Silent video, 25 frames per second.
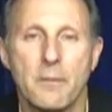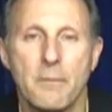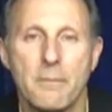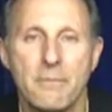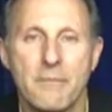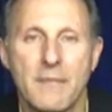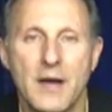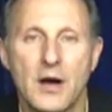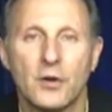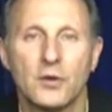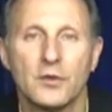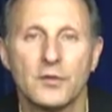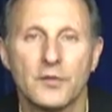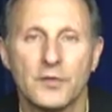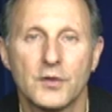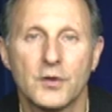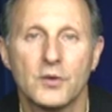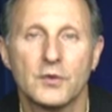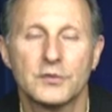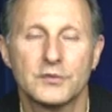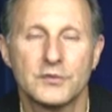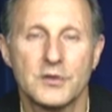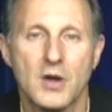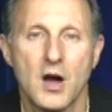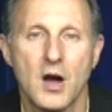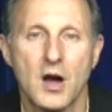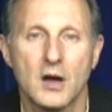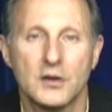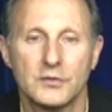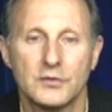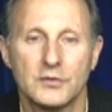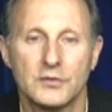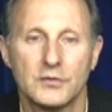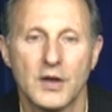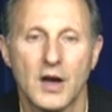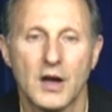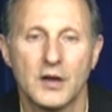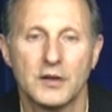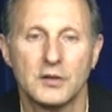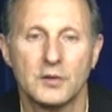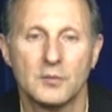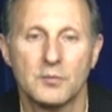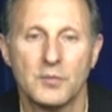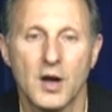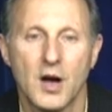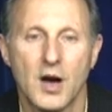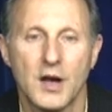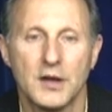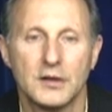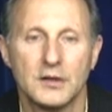to melt those toxins out of your
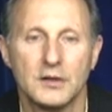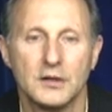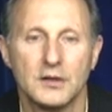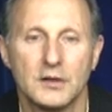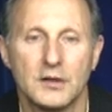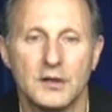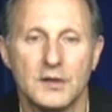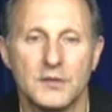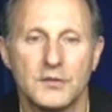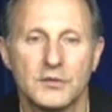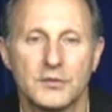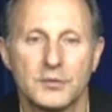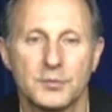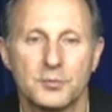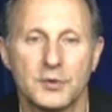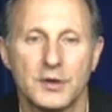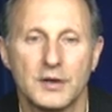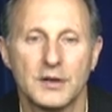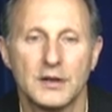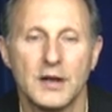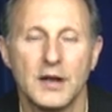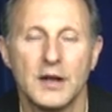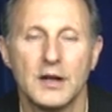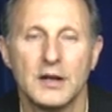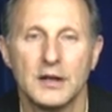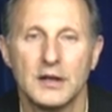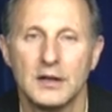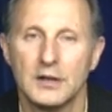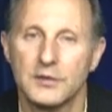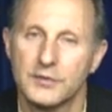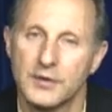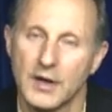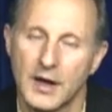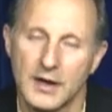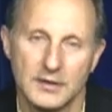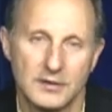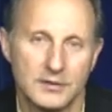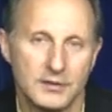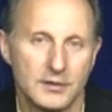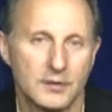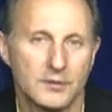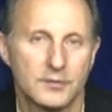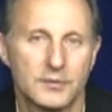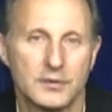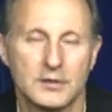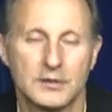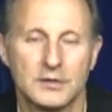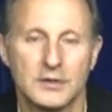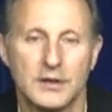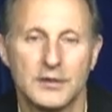body in the spring. It's ideal
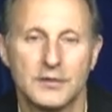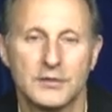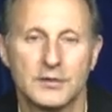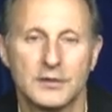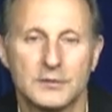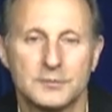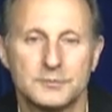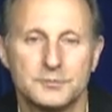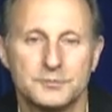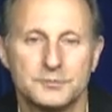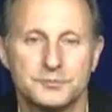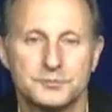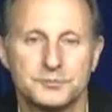for cleansing.